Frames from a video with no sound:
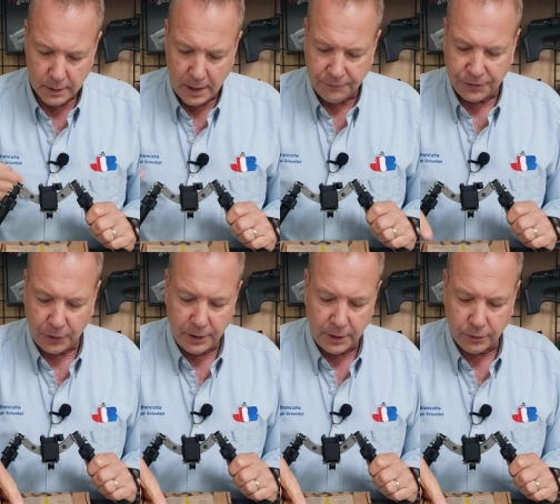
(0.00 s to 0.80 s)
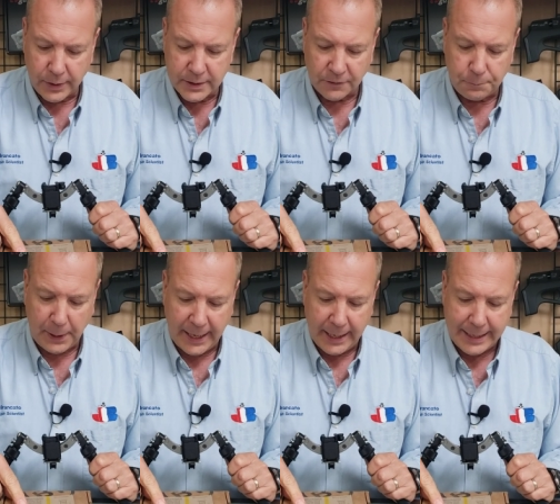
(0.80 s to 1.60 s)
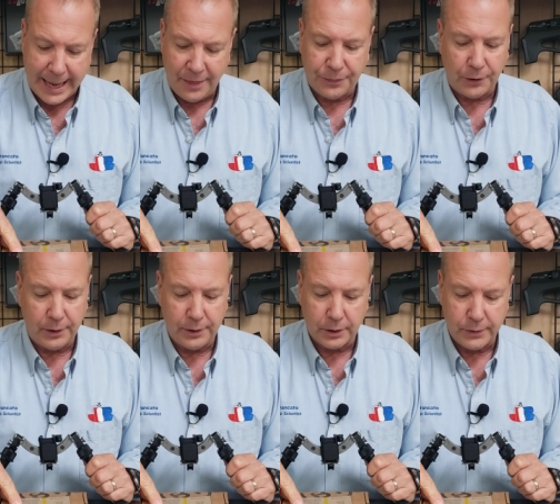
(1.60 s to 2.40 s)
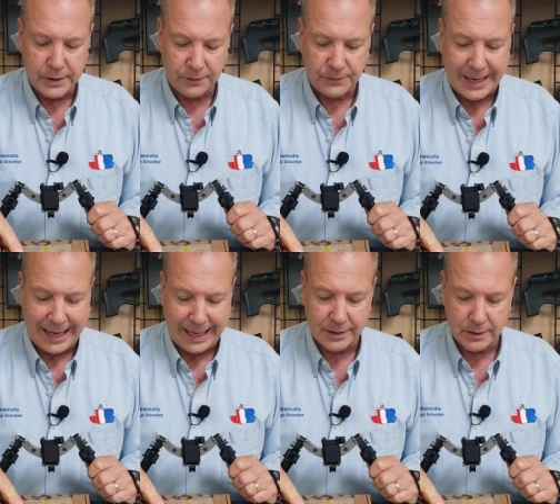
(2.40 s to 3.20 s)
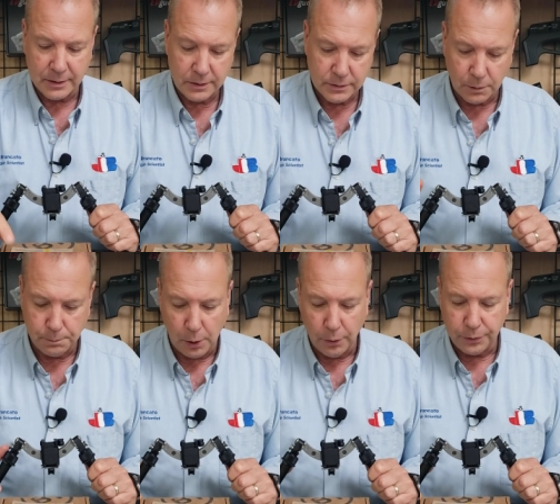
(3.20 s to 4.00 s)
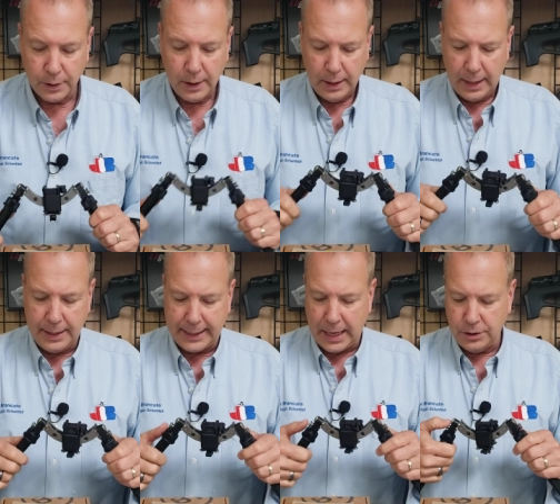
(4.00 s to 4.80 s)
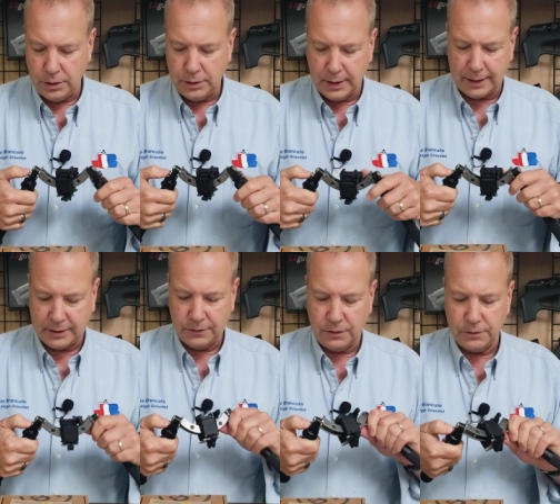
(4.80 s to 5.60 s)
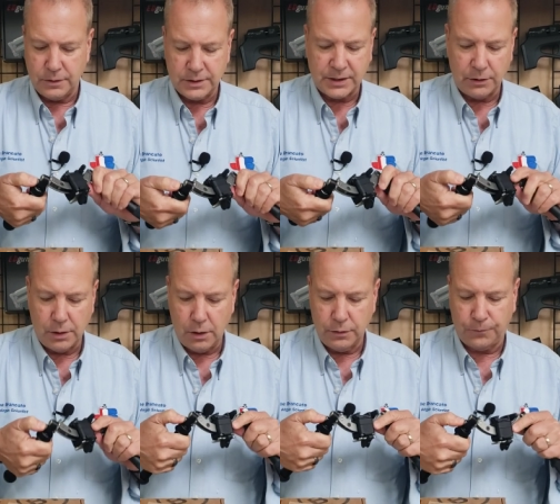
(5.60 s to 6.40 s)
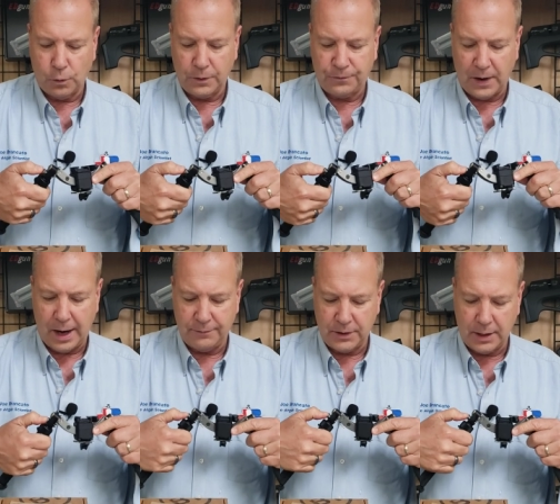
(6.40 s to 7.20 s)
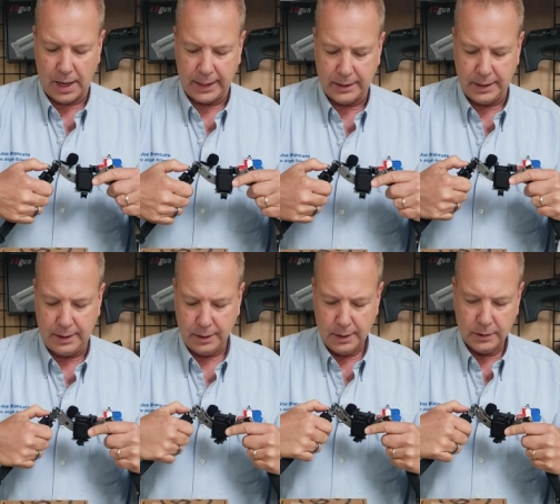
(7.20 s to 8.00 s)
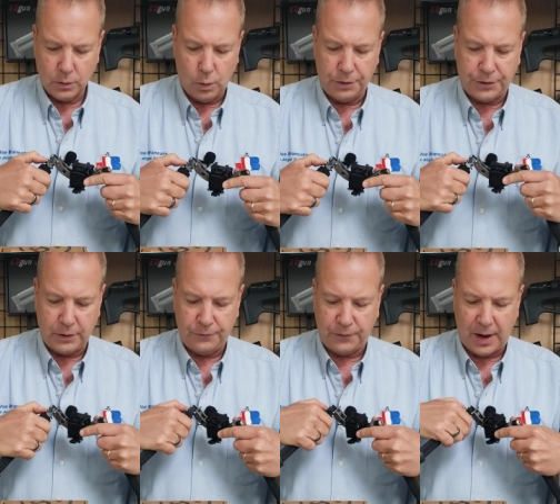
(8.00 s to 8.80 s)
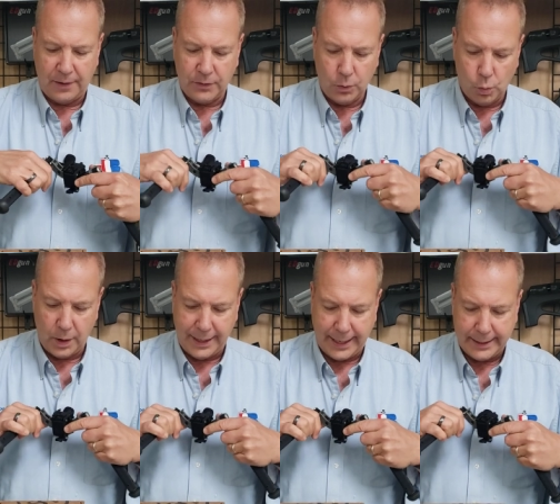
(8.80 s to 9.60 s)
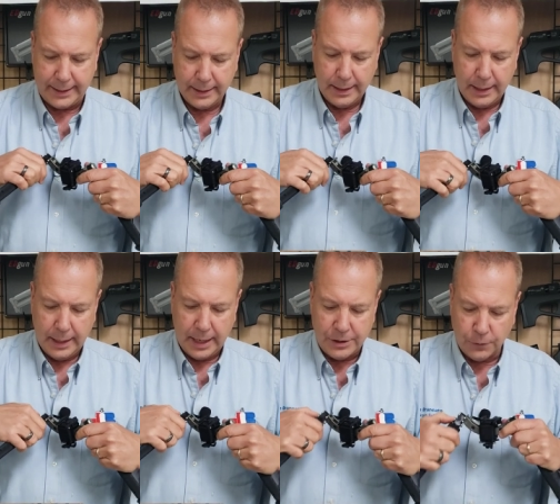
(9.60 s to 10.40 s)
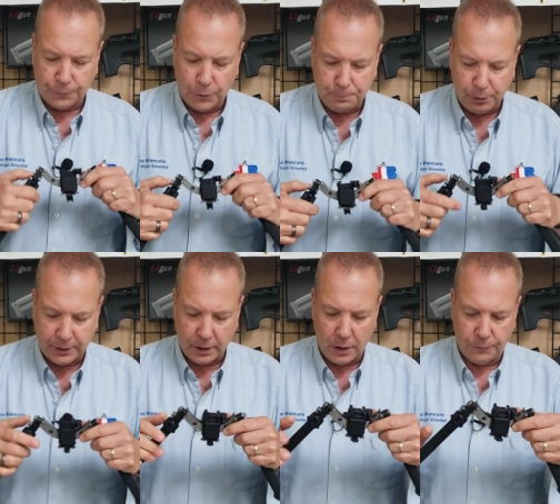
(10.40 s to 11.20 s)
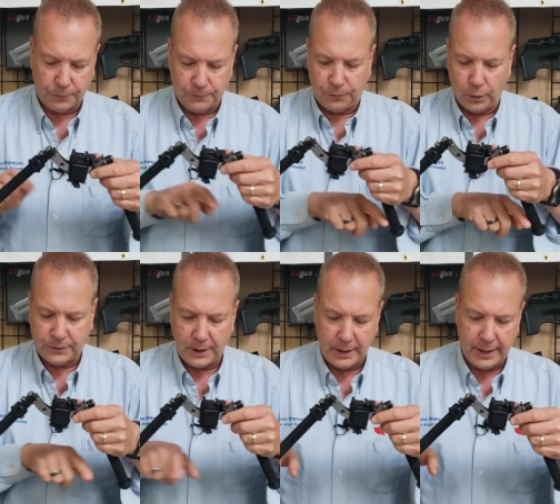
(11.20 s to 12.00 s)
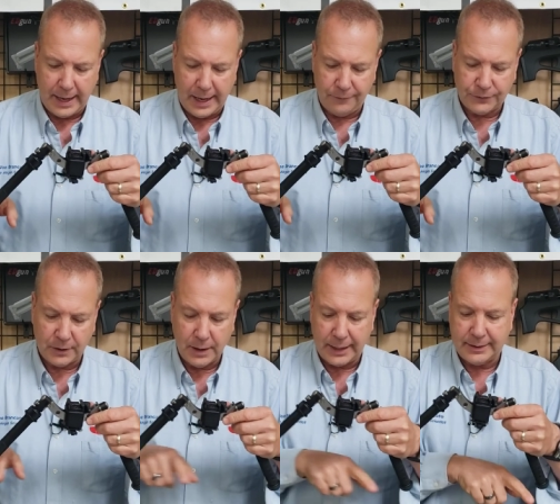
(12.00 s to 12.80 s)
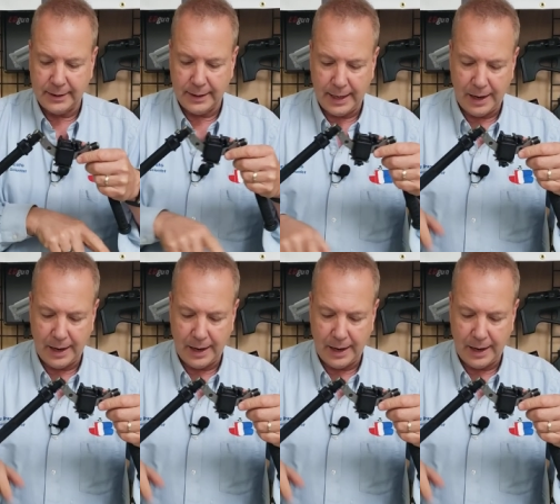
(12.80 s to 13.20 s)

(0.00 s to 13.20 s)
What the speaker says: you have 30 degrees of pan and 30 degrees of cant, so both. And again, you got the 0, the 45, the 90, the 135, and the 180. And your footprint can go from 14 and a half to 19 and a